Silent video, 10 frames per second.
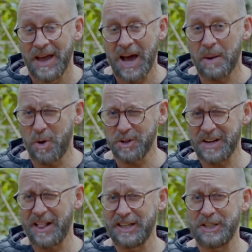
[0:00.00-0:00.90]
And our
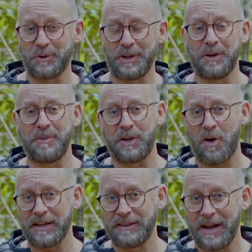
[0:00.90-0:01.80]
personalities are a little bit
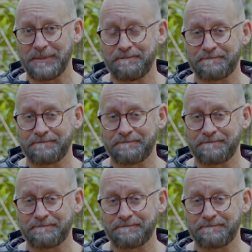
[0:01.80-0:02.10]
like that.